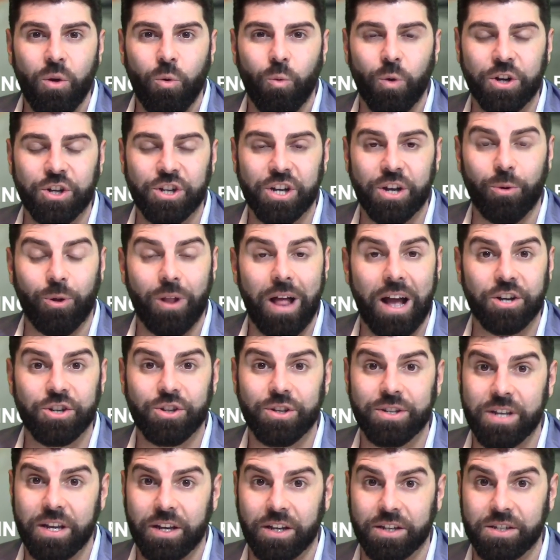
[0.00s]
which it will
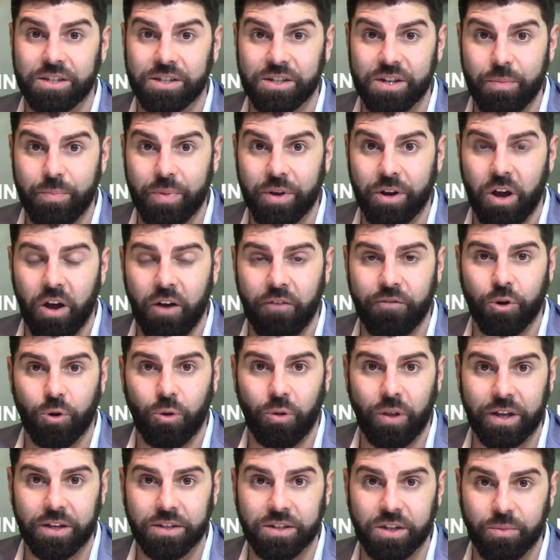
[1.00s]
actually take a snippet of
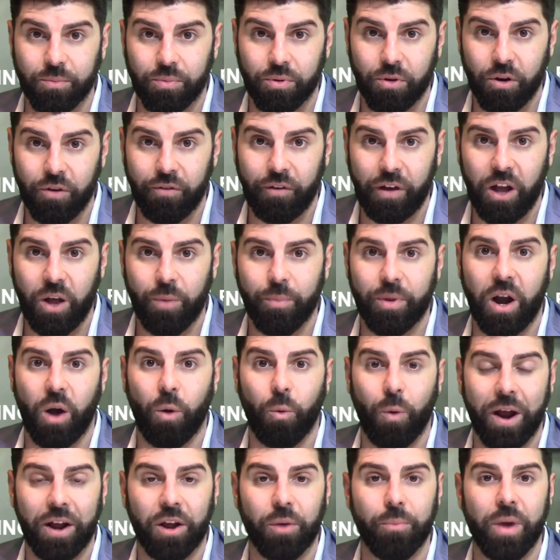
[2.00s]
your LinkedIn profile, but I
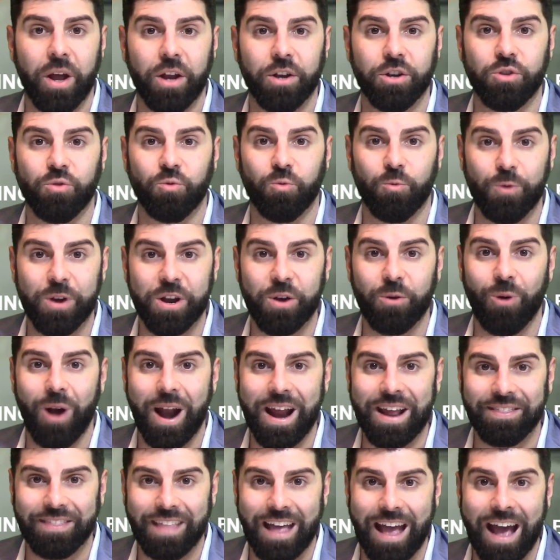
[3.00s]
recommend you
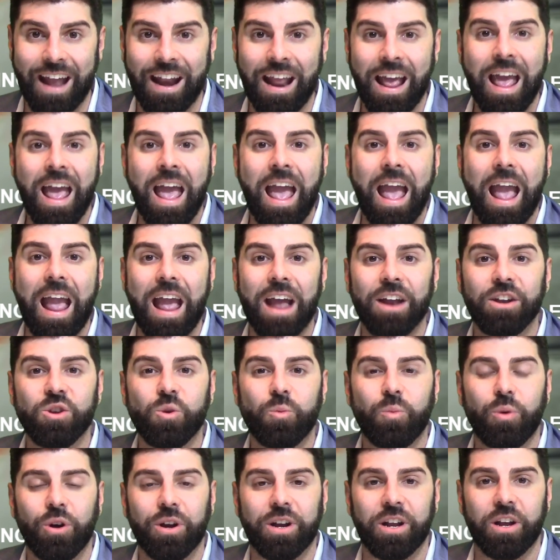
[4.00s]
rewrite that, and
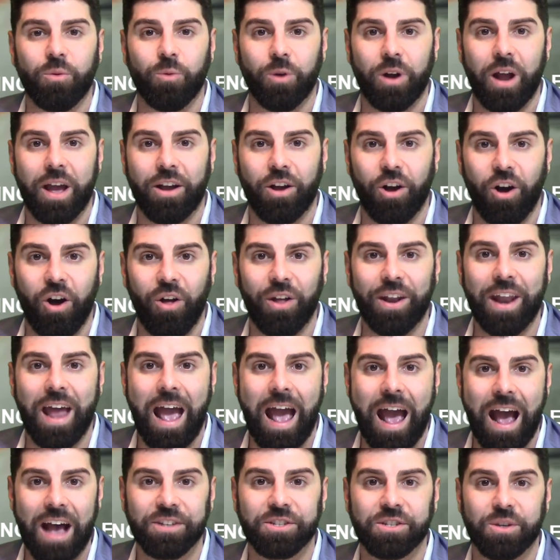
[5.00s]
you put in what I call an
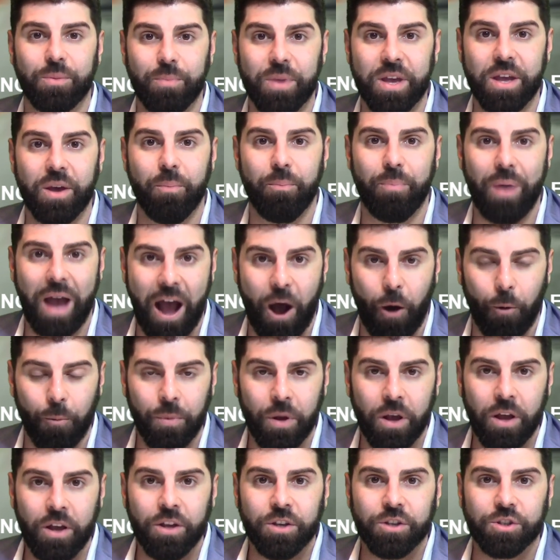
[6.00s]
Ask Me
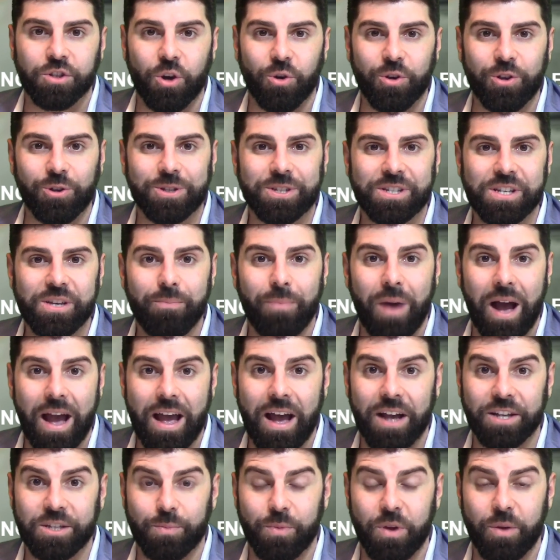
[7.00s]
About. So you'll see my
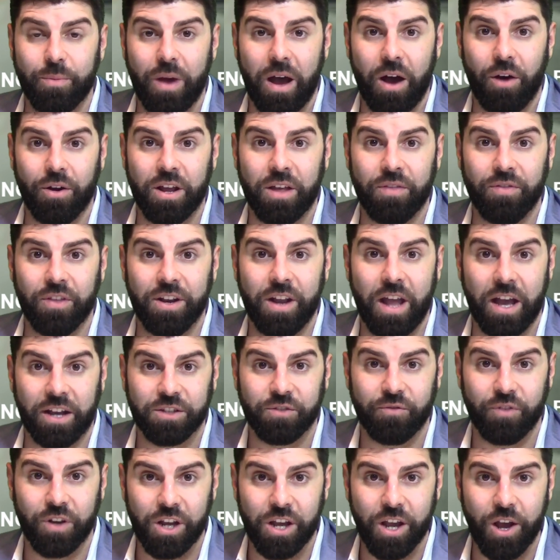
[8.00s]
Ask Me About in the
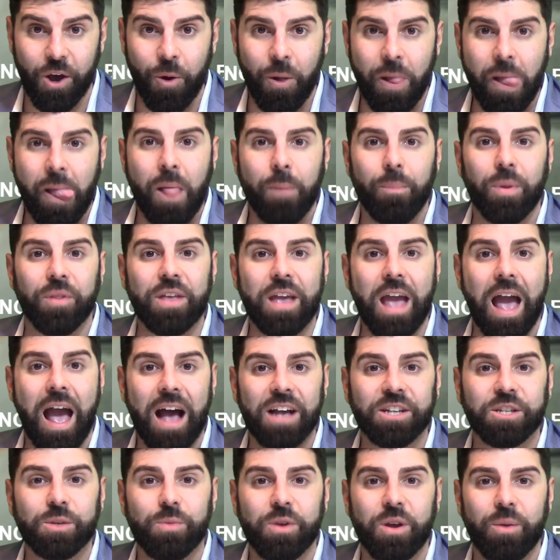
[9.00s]
next video, but the
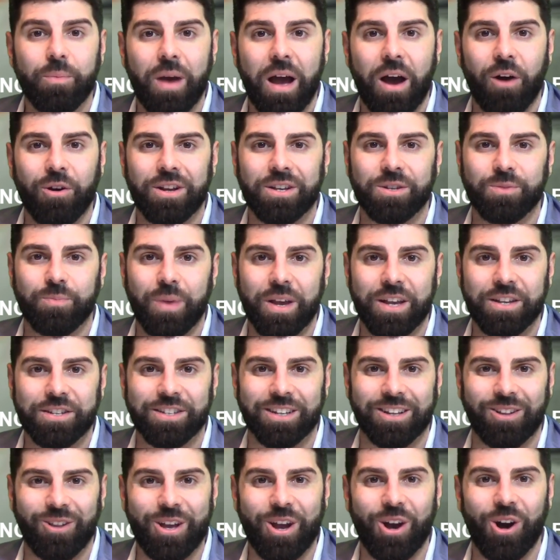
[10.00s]
Ask Me About is
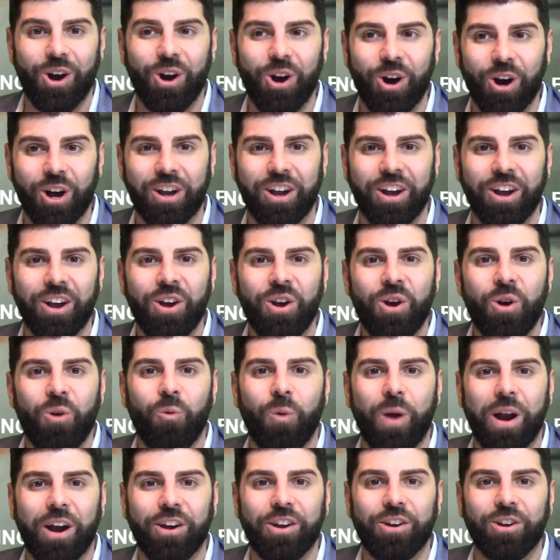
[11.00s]
basically a hook
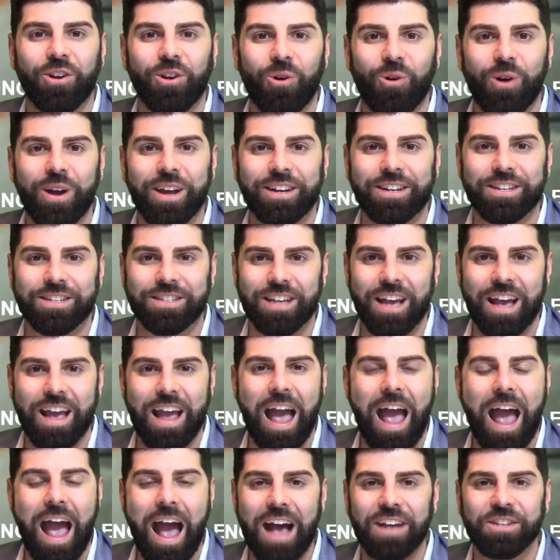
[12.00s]
where you're going to
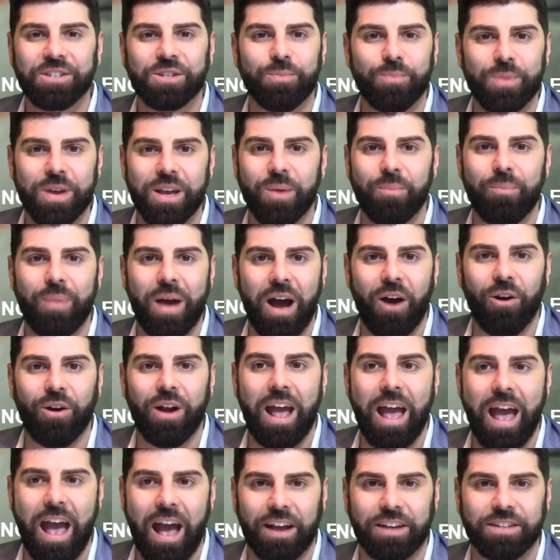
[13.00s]
say, ask me
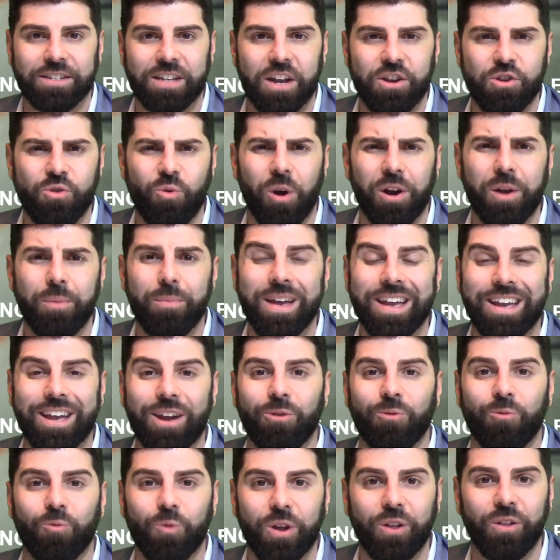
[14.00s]
about X, and you want to make
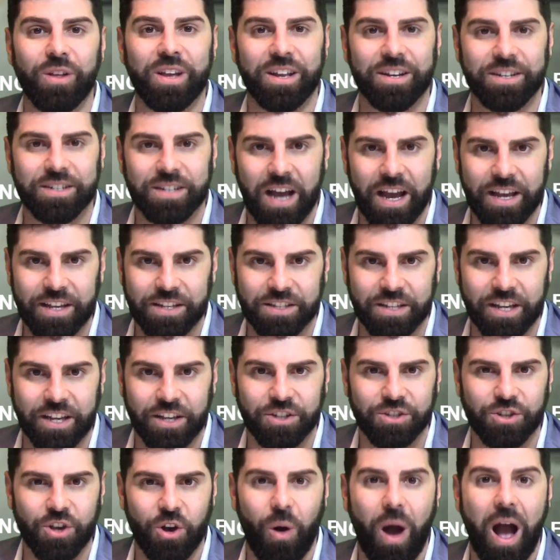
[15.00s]
it really
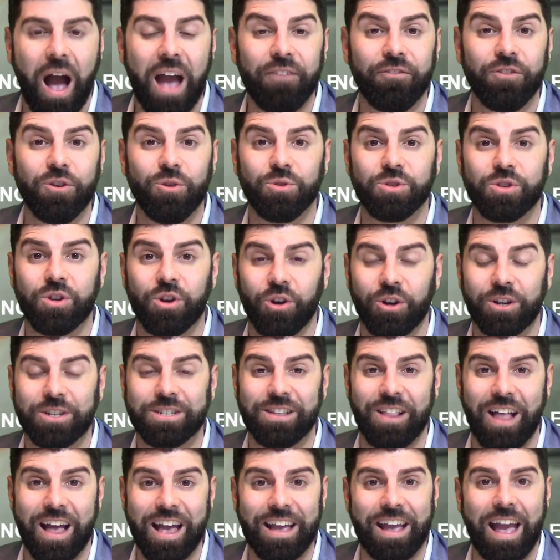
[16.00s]
enticing. So I've used
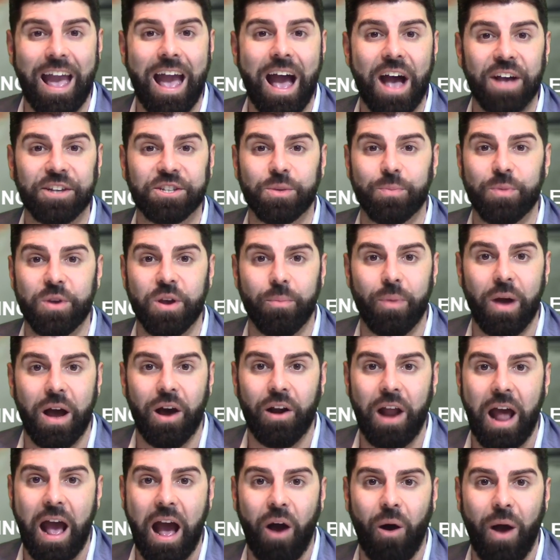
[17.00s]
hooks like, ask me
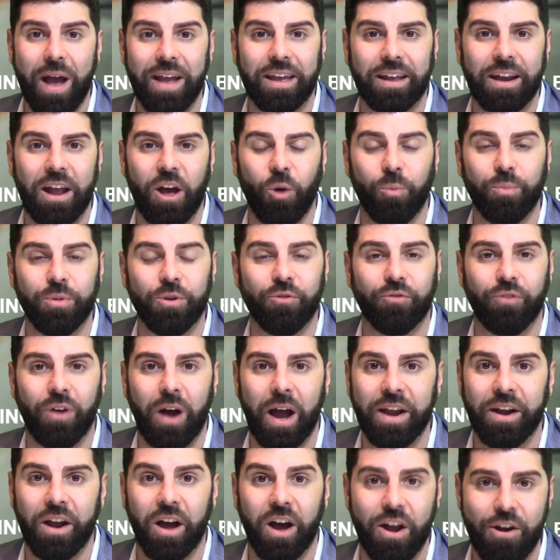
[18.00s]
about how I can help you
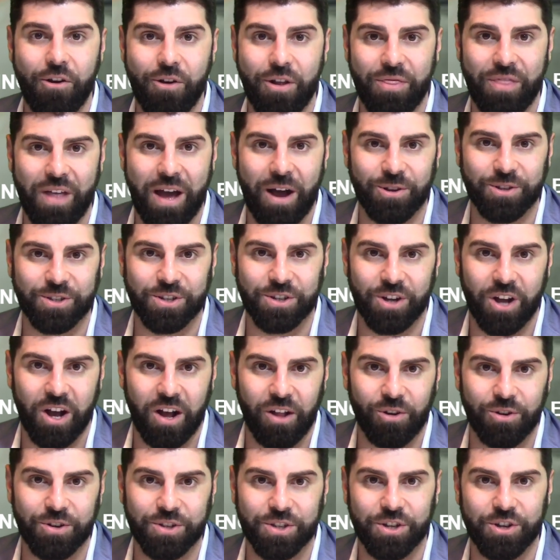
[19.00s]
find
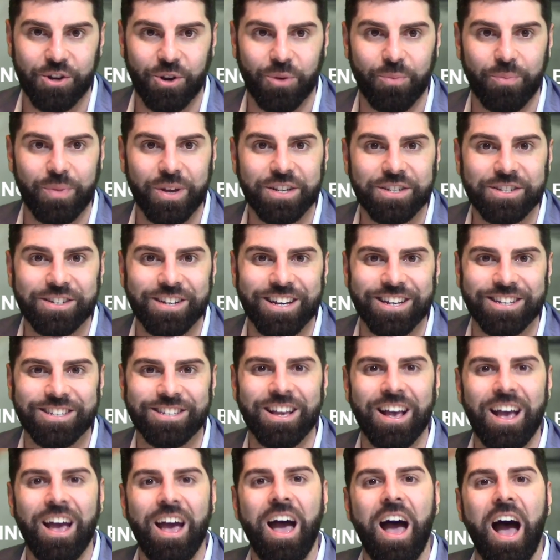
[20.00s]
$100,000 in your
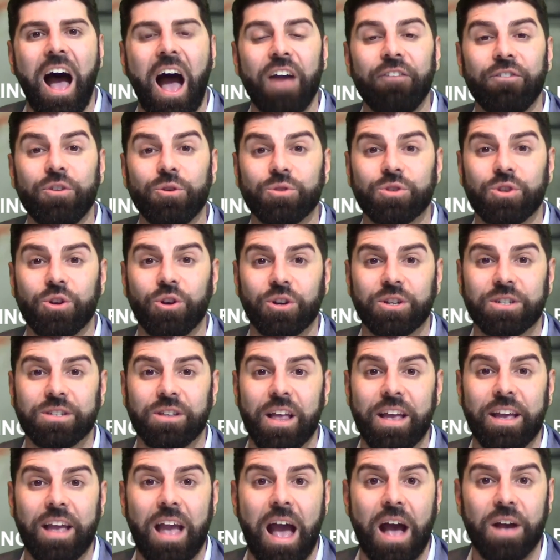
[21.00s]
business. I've used hooks
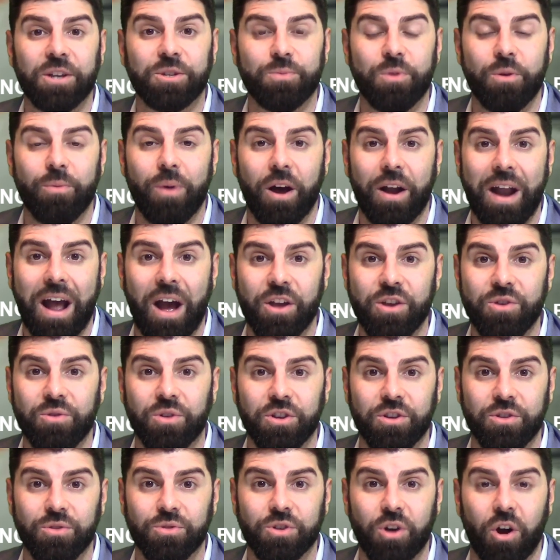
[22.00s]
like, ask me about how you
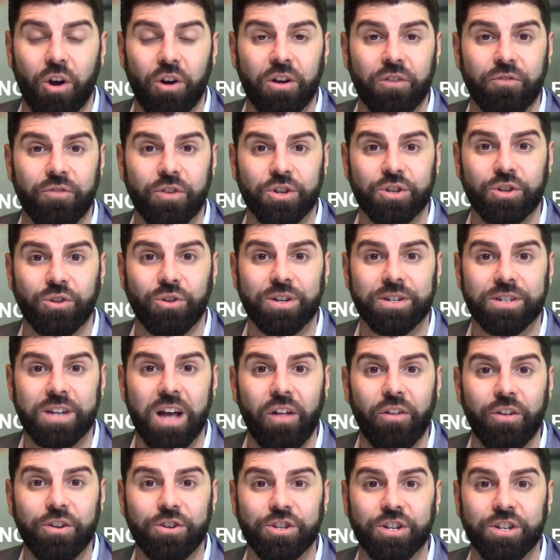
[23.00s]
can use artificial
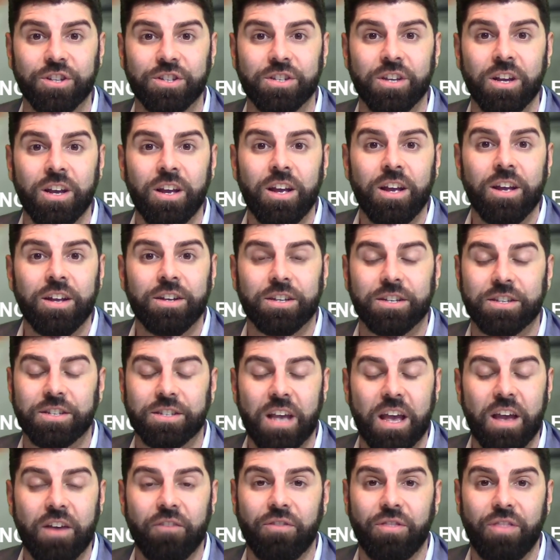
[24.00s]
intelligence to
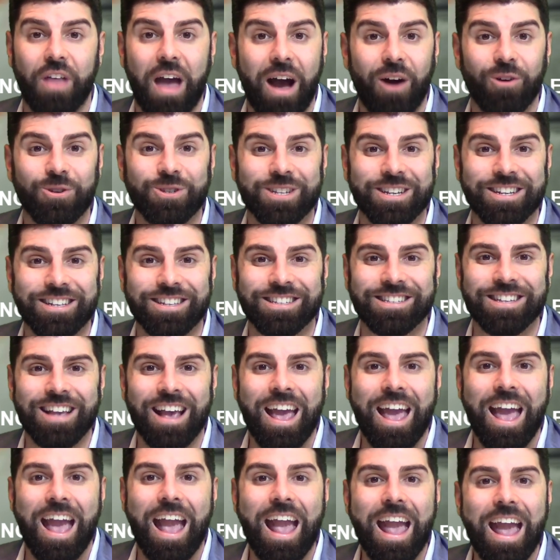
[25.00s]
save thousands.
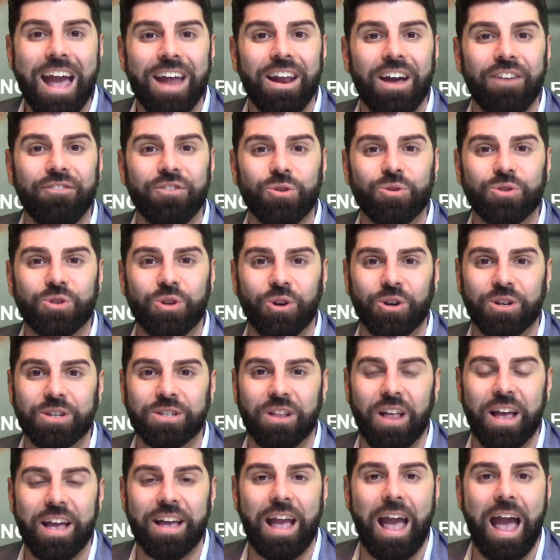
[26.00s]
And I've used hooks
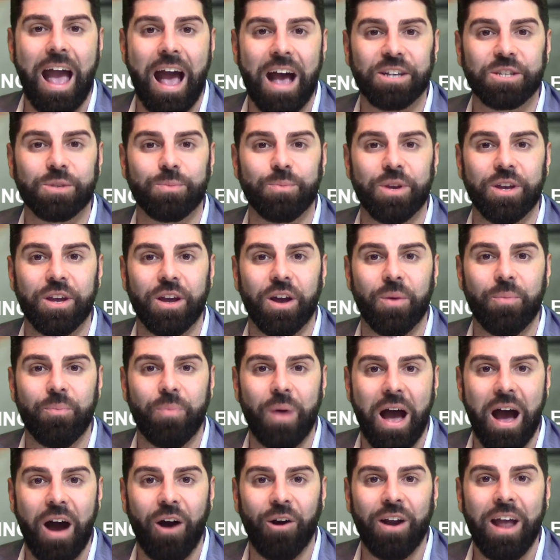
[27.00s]
like, ask me
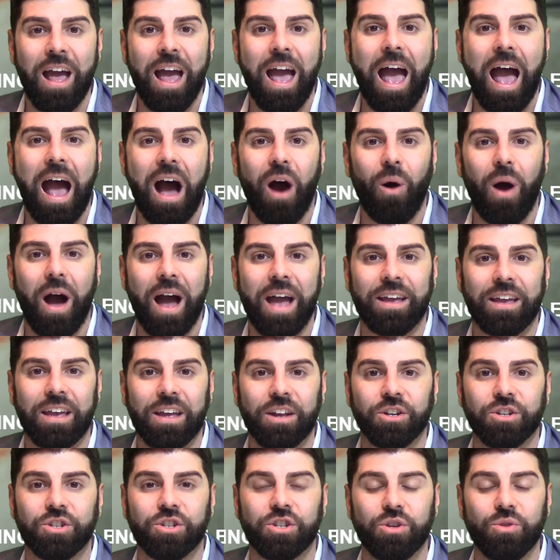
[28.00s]
about how I
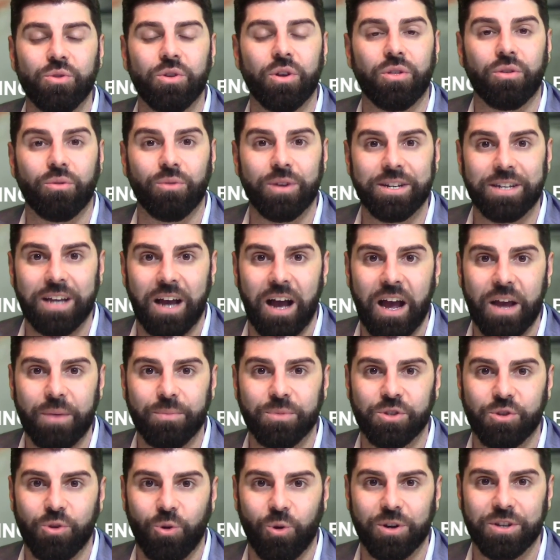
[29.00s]
can 2 to 3
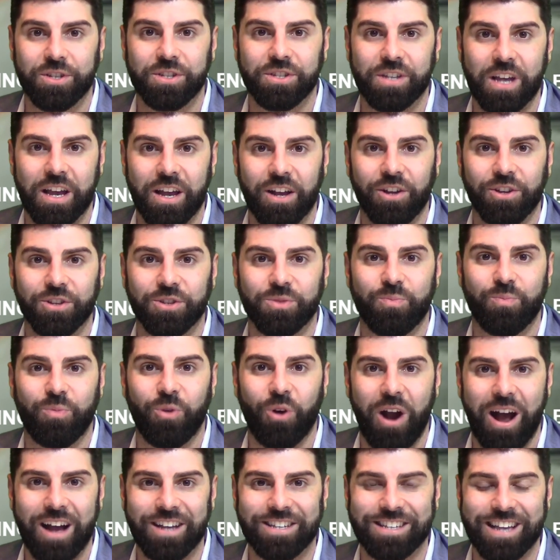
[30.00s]
times your sales
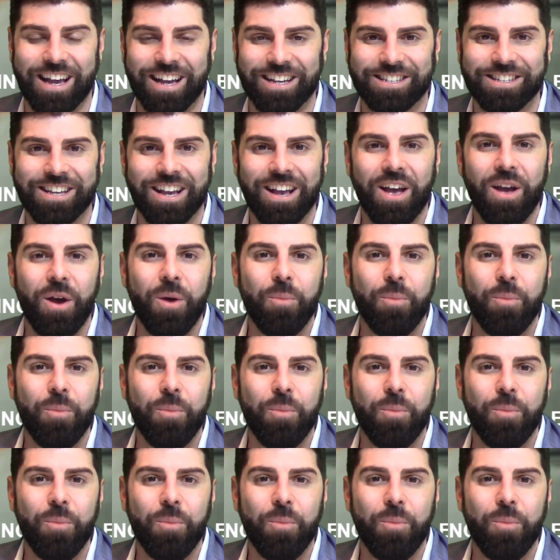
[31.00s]
process.